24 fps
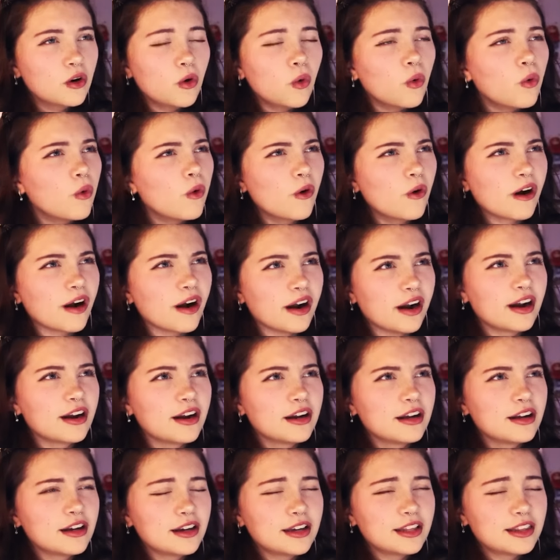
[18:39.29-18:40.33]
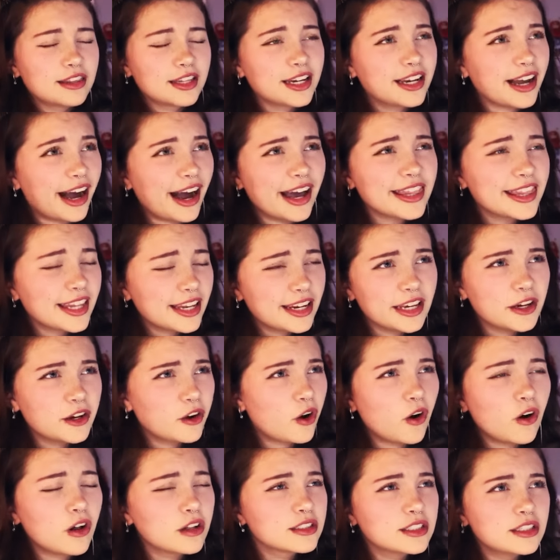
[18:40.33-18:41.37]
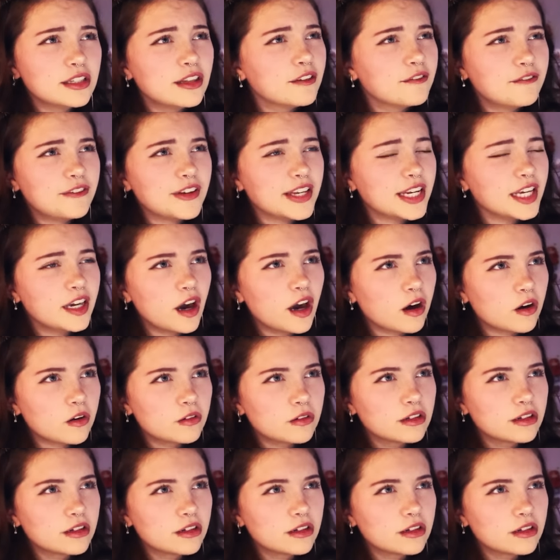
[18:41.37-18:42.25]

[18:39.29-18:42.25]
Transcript: Or the guy that he called in the video,